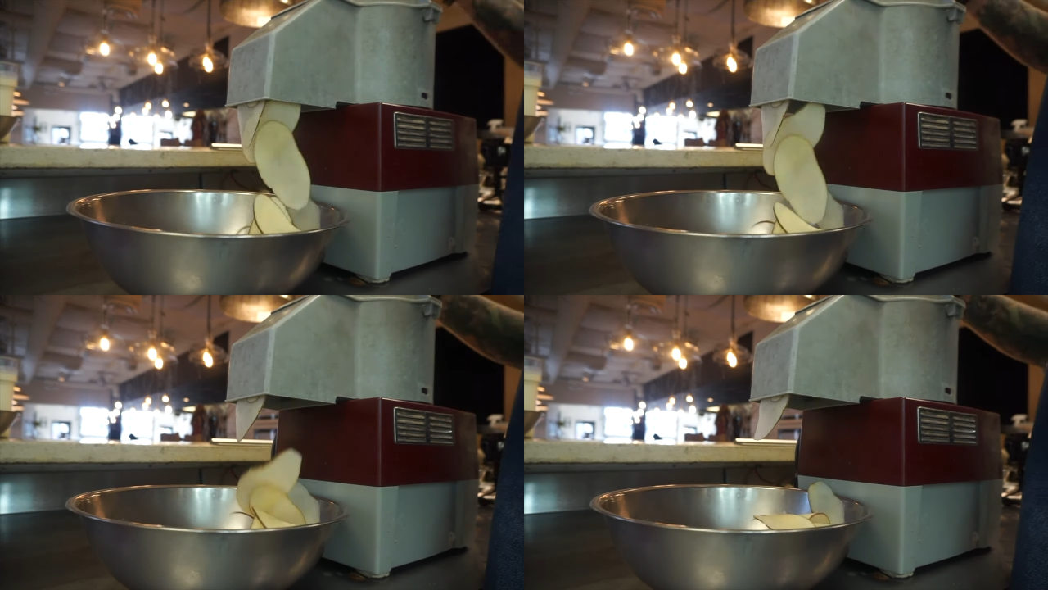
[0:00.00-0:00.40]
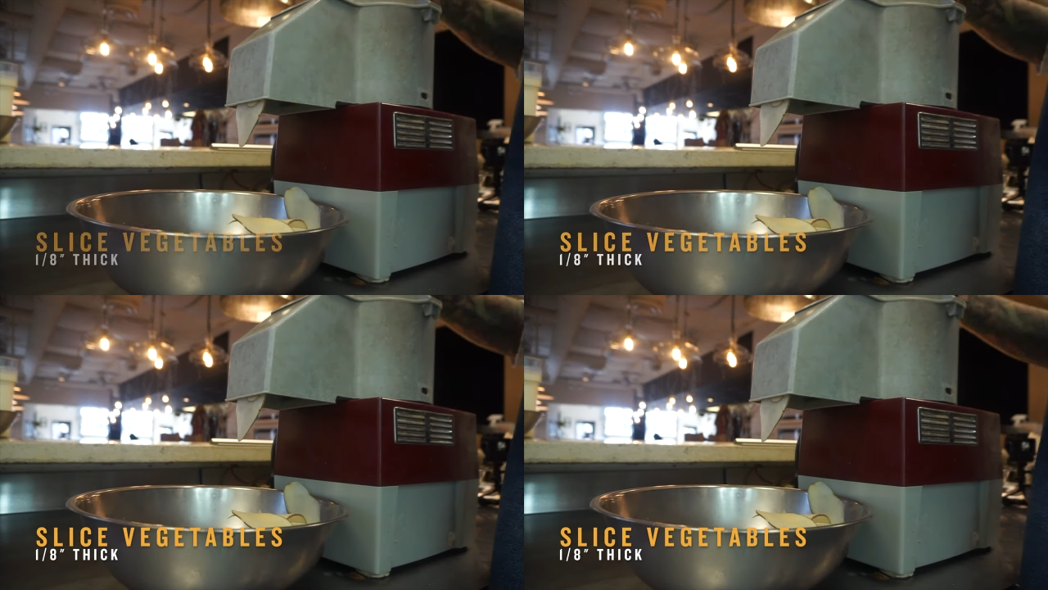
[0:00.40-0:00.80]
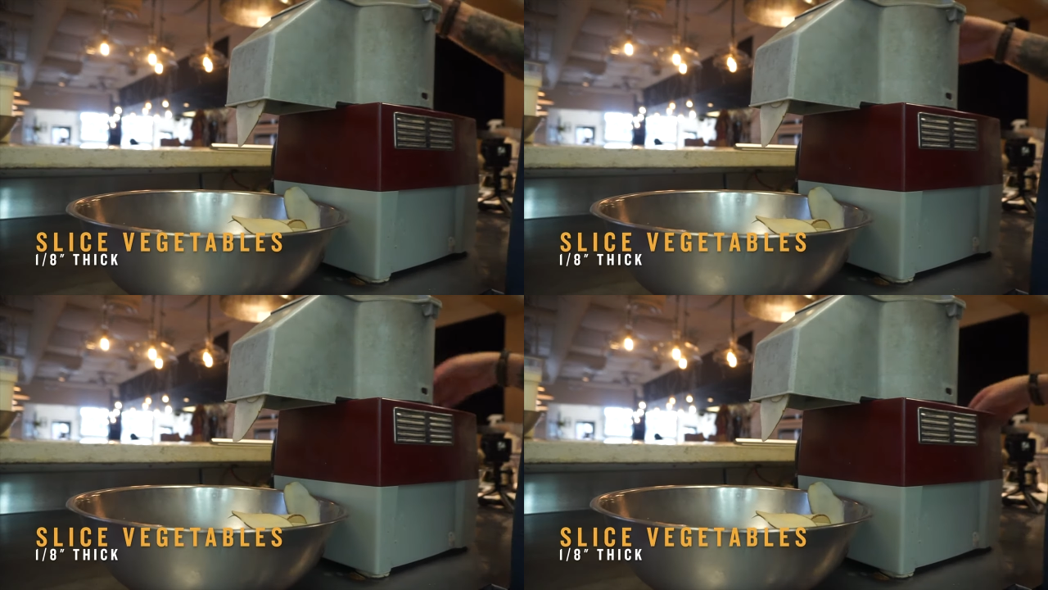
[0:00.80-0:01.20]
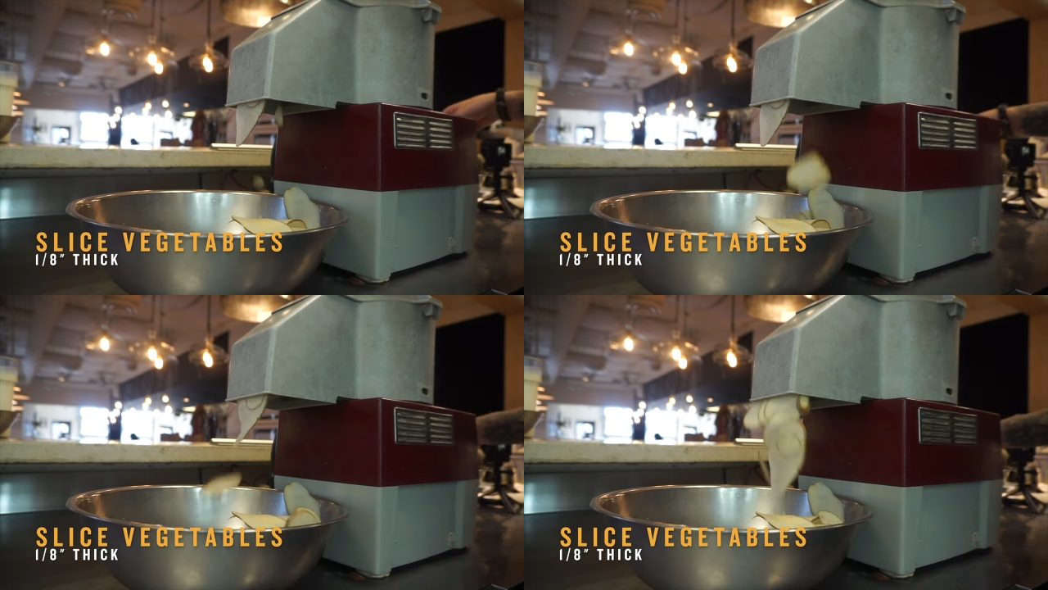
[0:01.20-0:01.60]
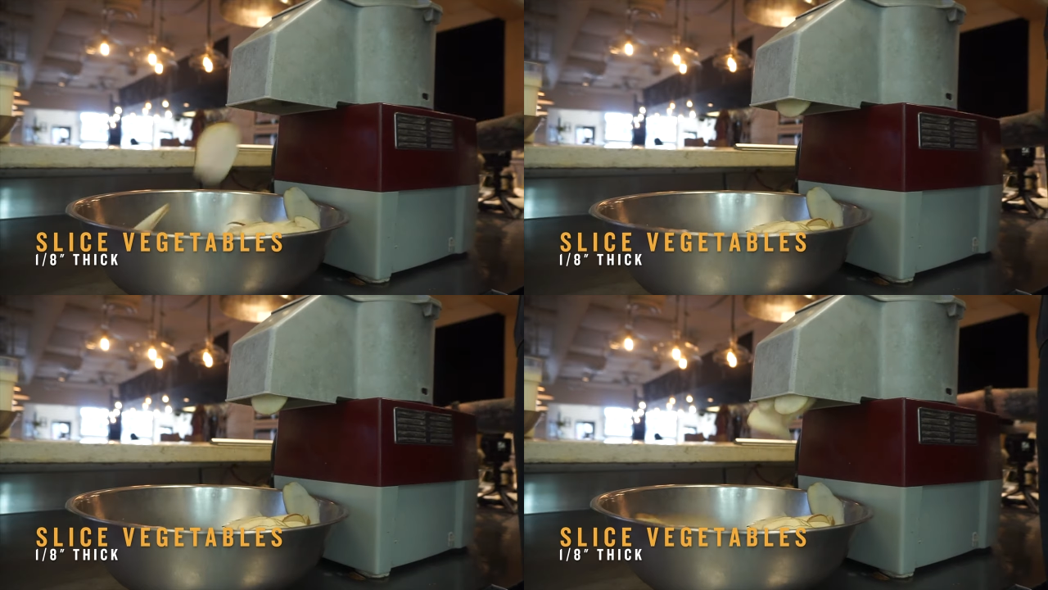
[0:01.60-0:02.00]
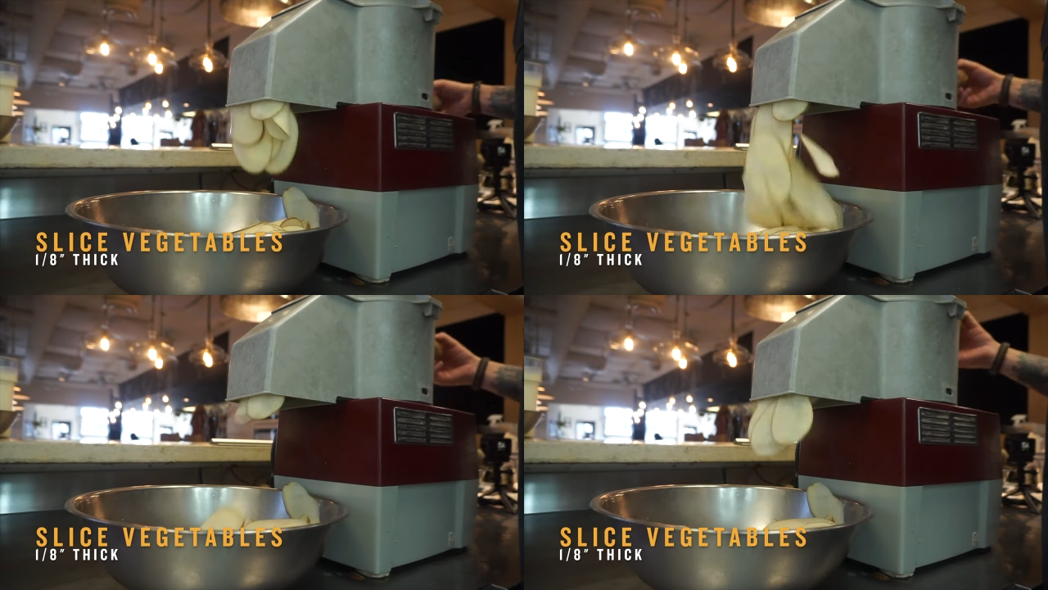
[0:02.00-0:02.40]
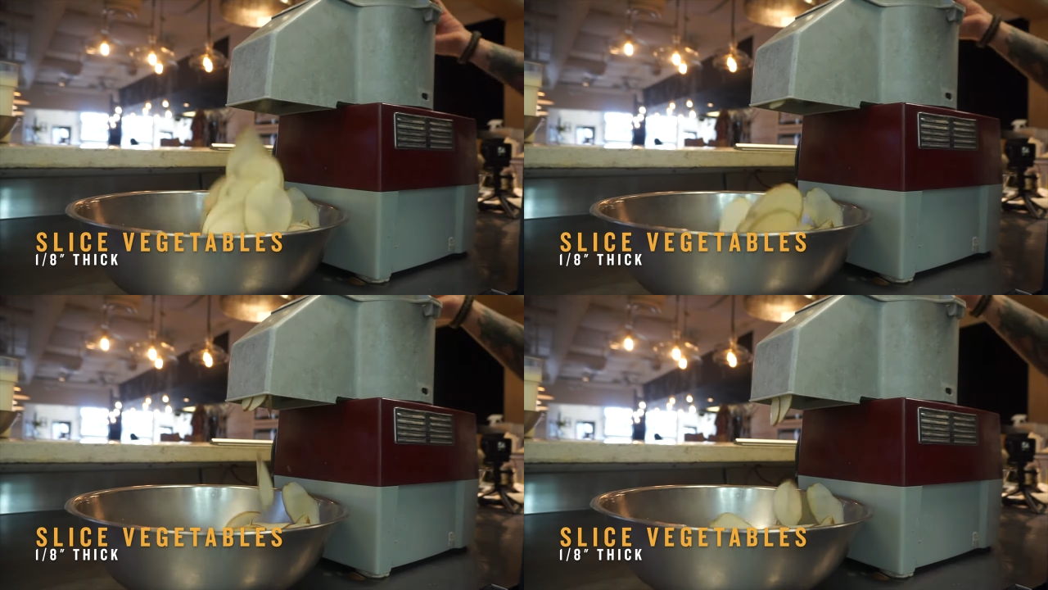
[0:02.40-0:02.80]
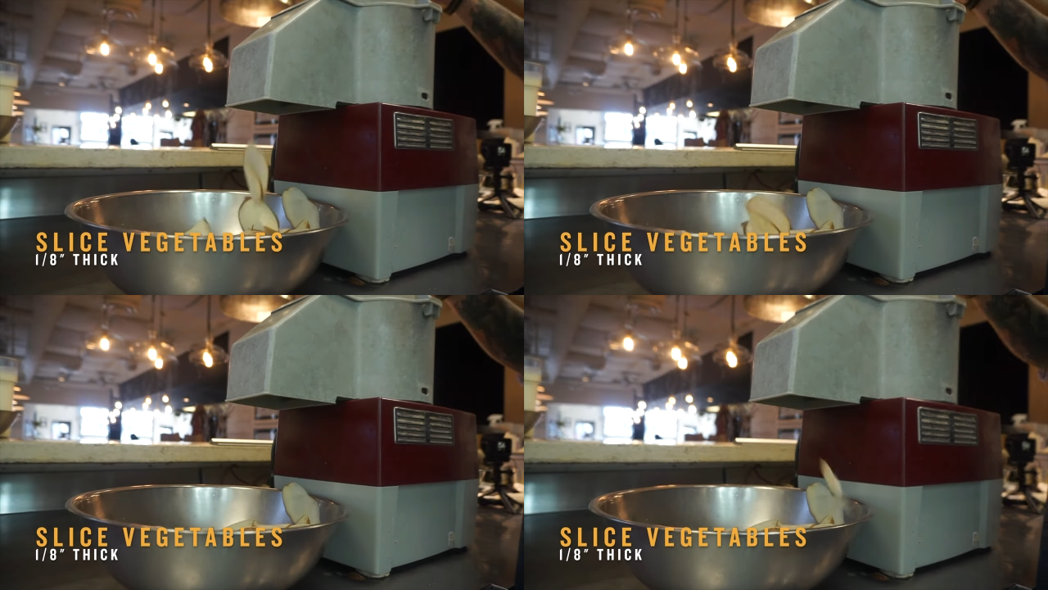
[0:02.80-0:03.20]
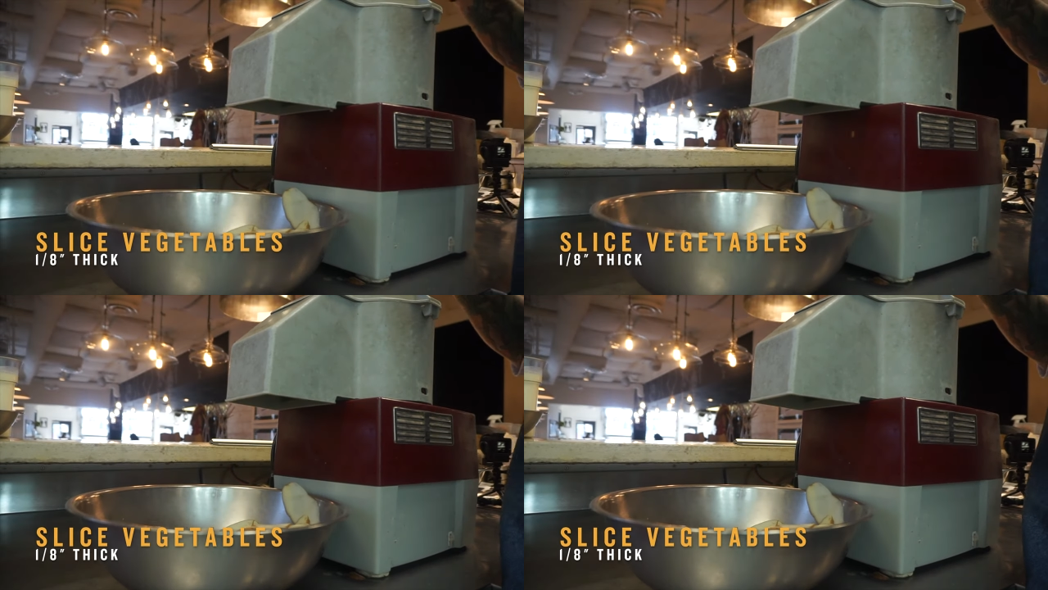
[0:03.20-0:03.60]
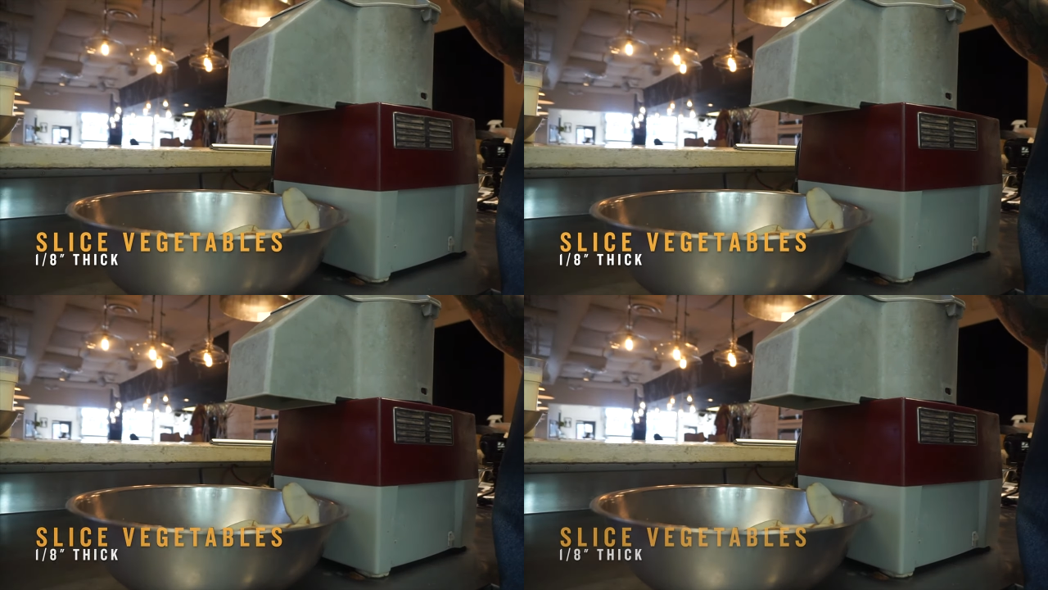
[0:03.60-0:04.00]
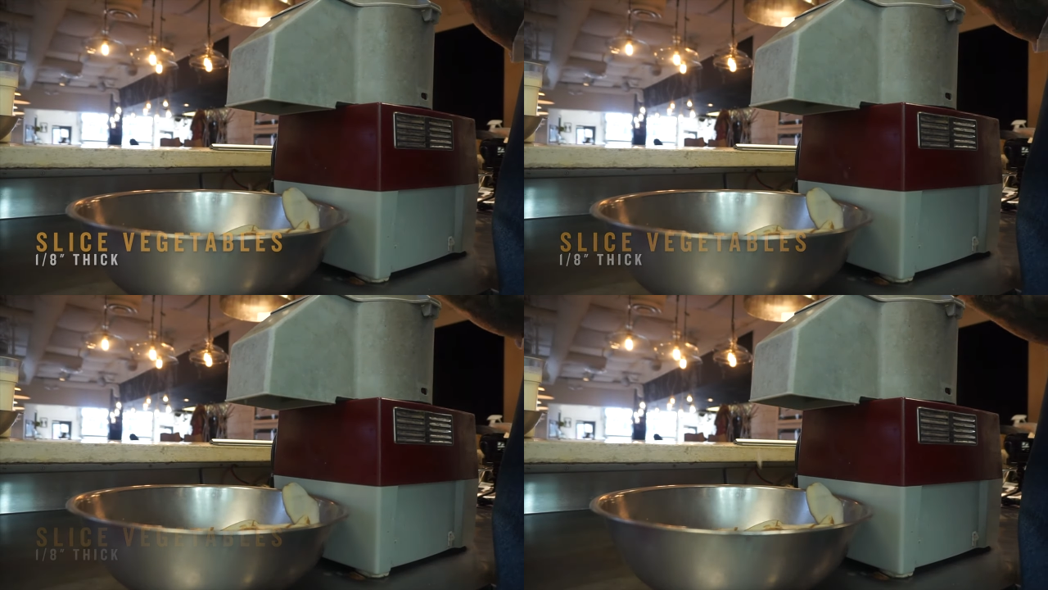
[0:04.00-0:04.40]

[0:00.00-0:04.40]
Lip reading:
No face is visible, so there are no lips to read.